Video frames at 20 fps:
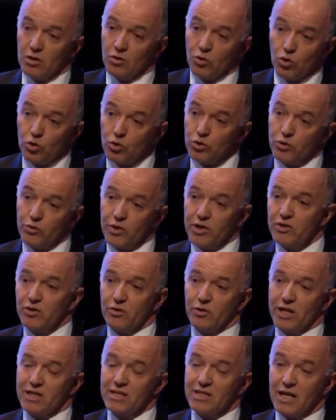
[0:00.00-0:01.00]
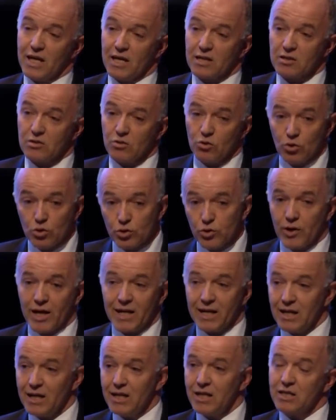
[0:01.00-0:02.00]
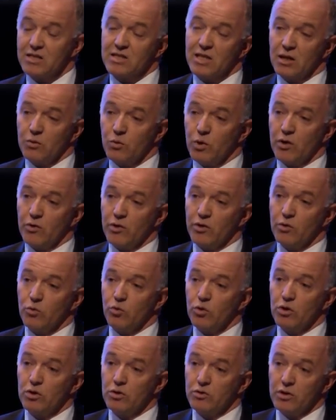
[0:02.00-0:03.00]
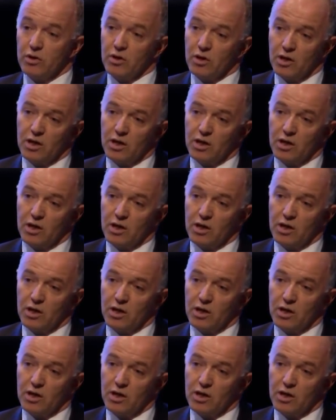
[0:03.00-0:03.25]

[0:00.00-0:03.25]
all your indirect tax, all your analytics anywhere in the world,